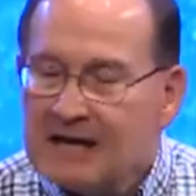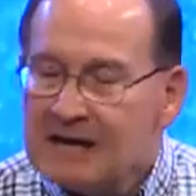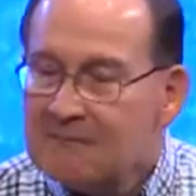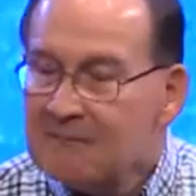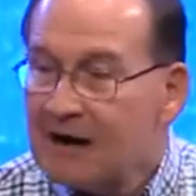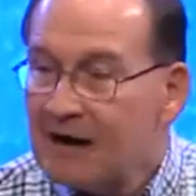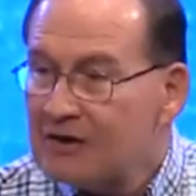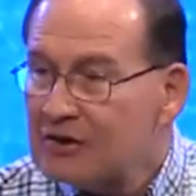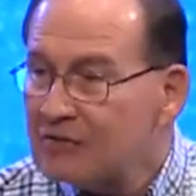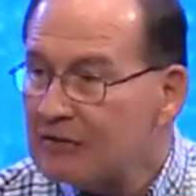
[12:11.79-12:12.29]

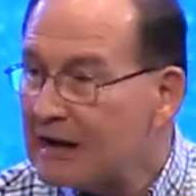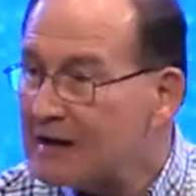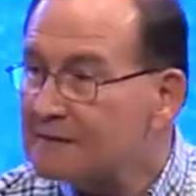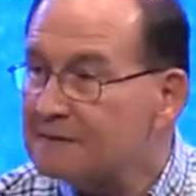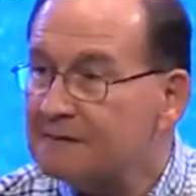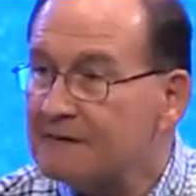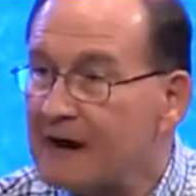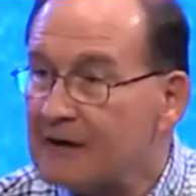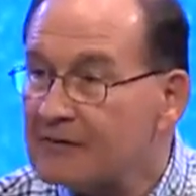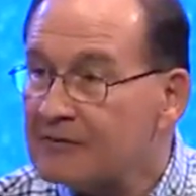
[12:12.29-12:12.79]
My other
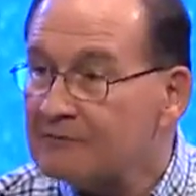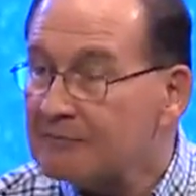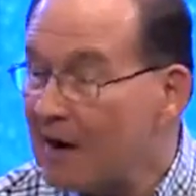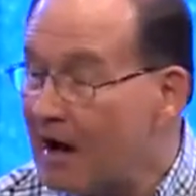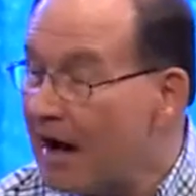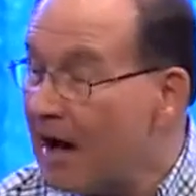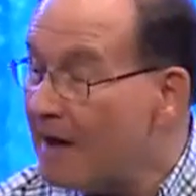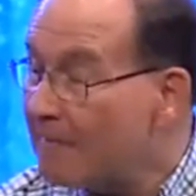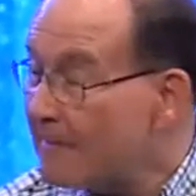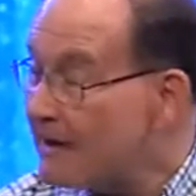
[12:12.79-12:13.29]
grandfather,
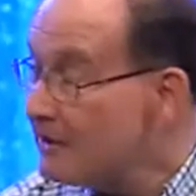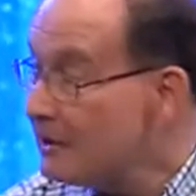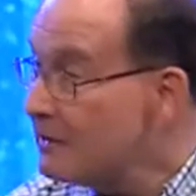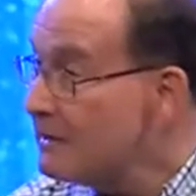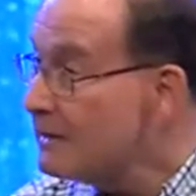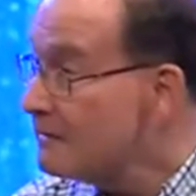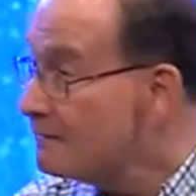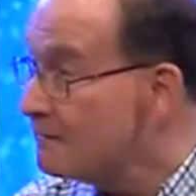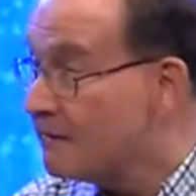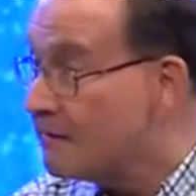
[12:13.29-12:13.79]
Pop, I knew
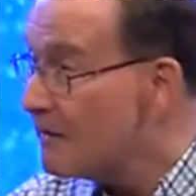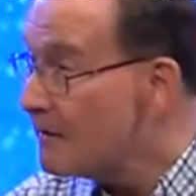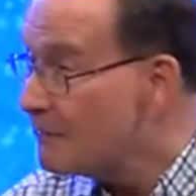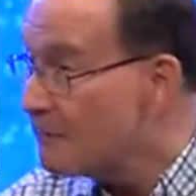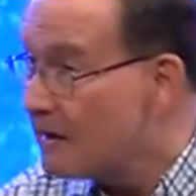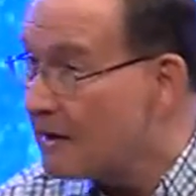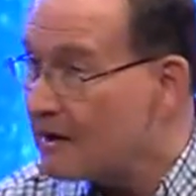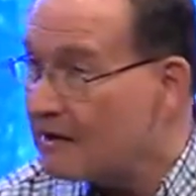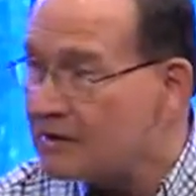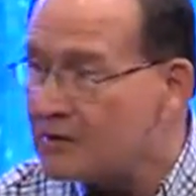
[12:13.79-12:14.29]
him very
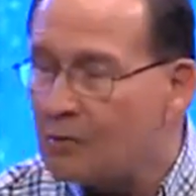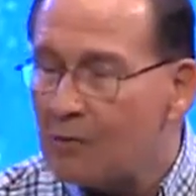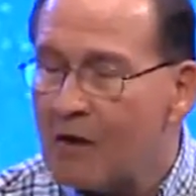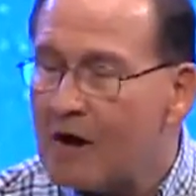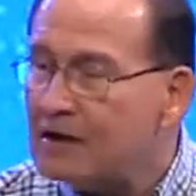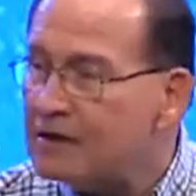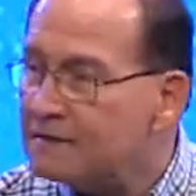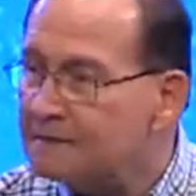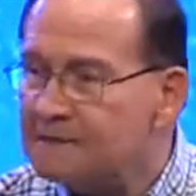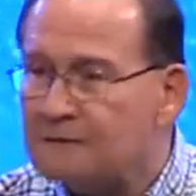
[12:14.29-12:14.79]
well, a
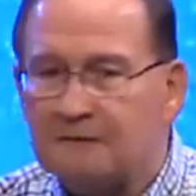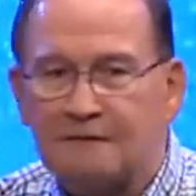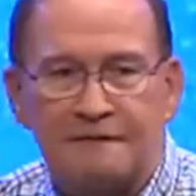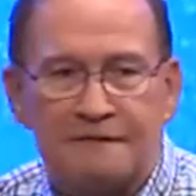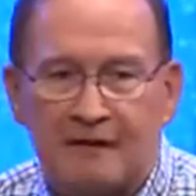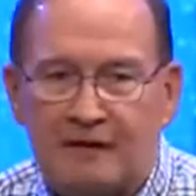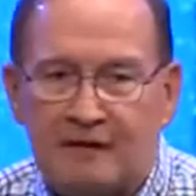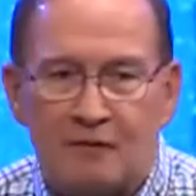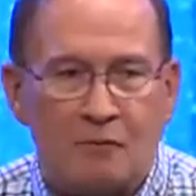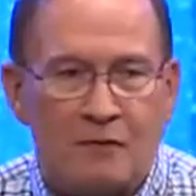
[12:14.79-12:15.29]
wonderful
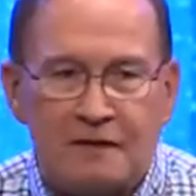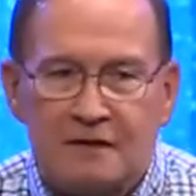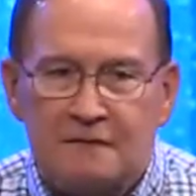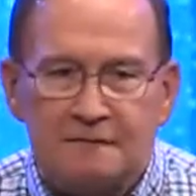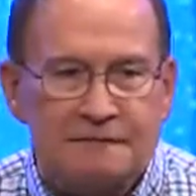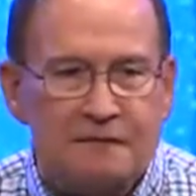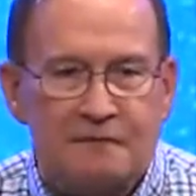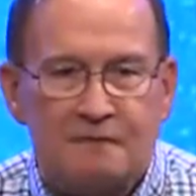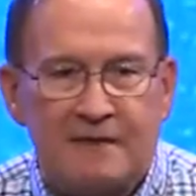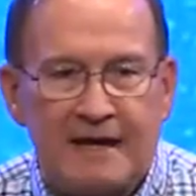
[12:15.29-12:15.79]
fellow,
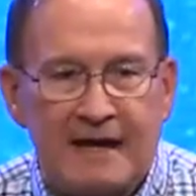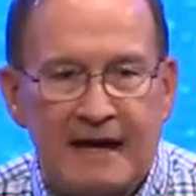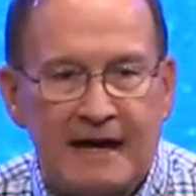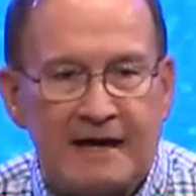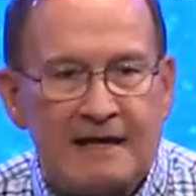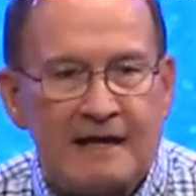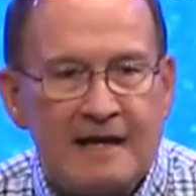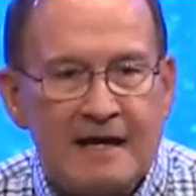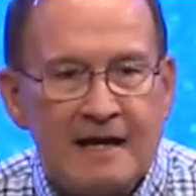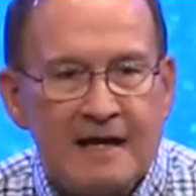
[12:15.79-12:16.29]
wonderful man.